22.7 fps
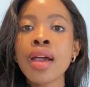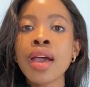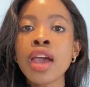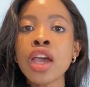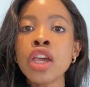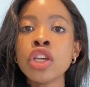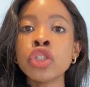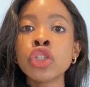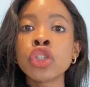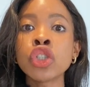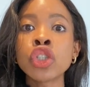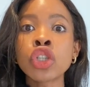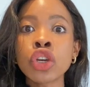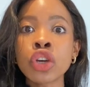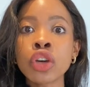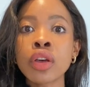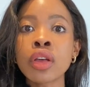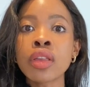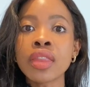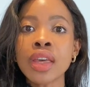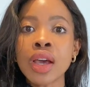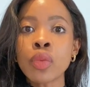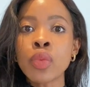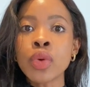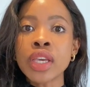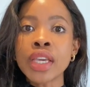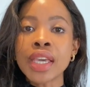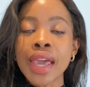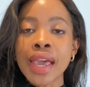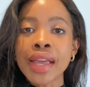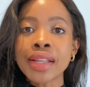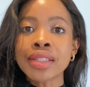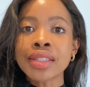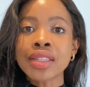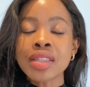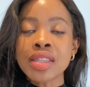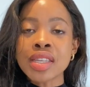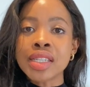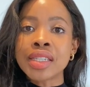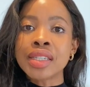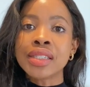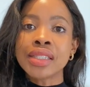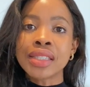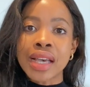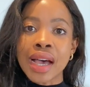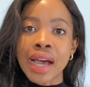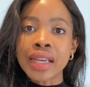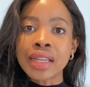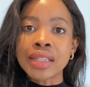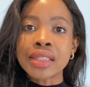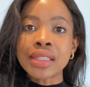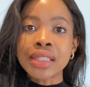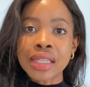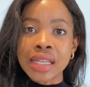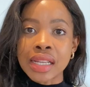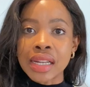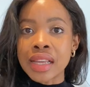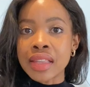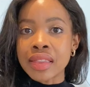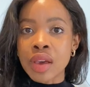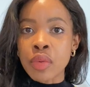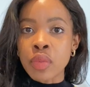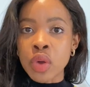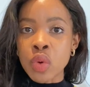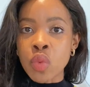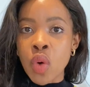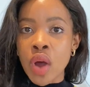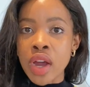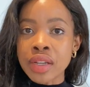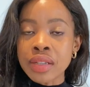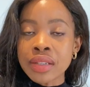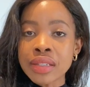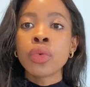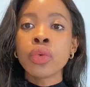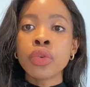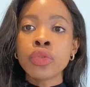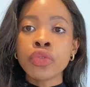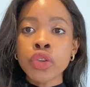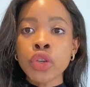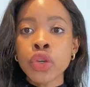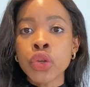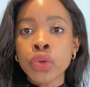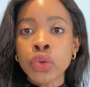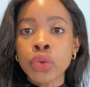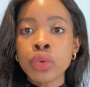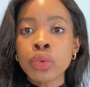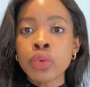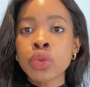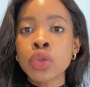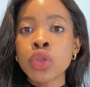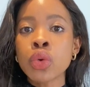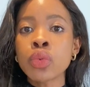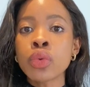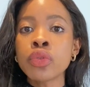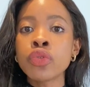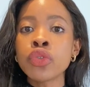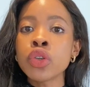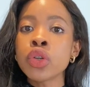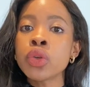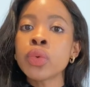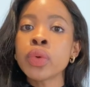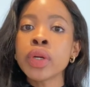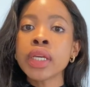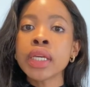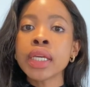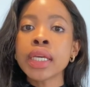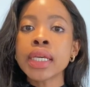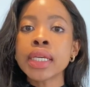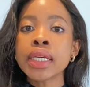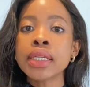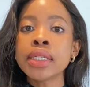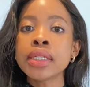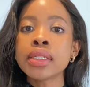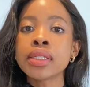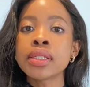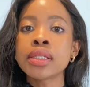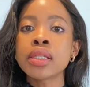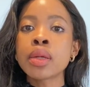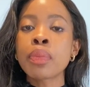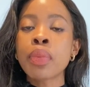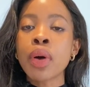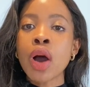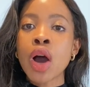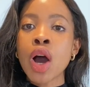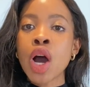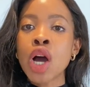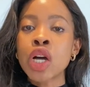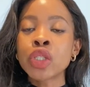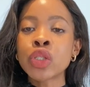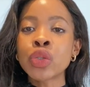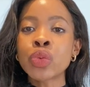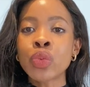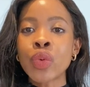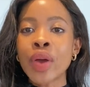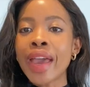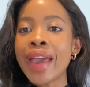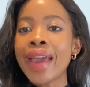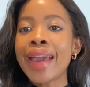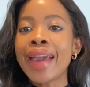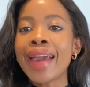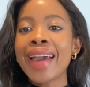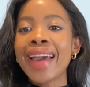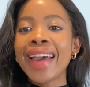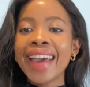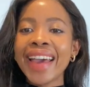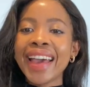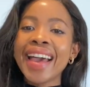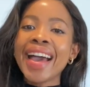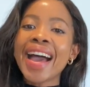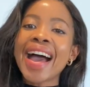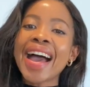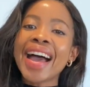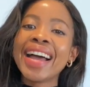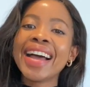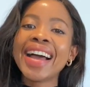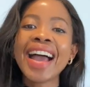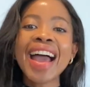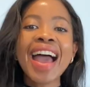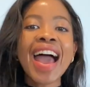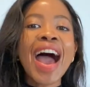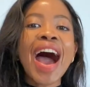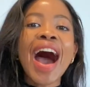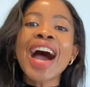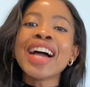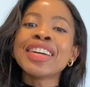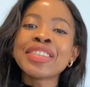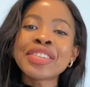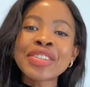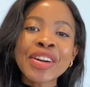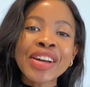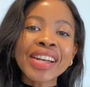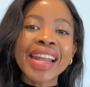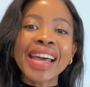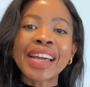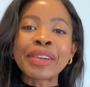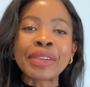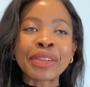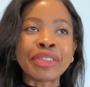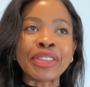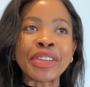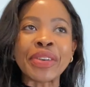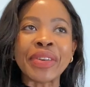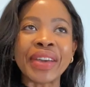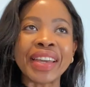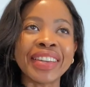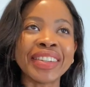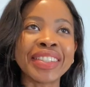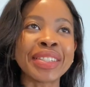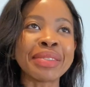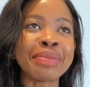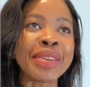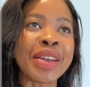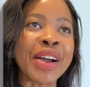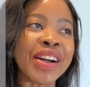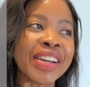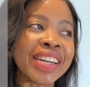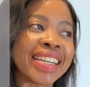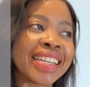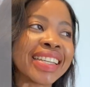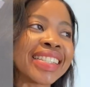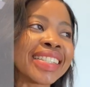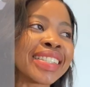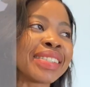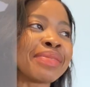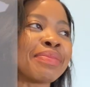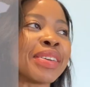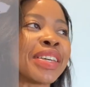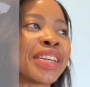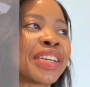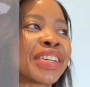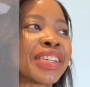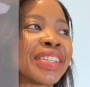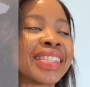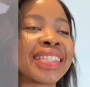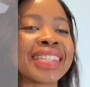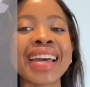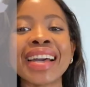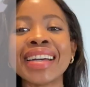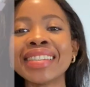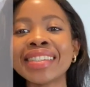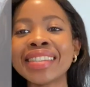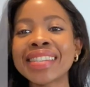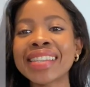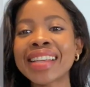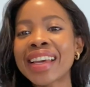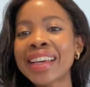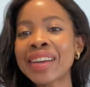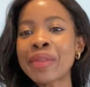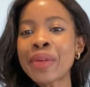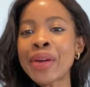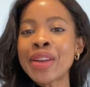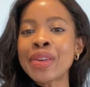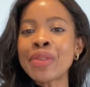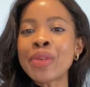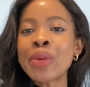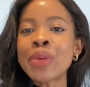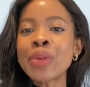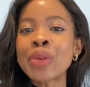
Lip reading: ensure that we get the desired ceiling that we want. Review. So reviewing is the part where I do not like reviewing, to be honest, because that's like when all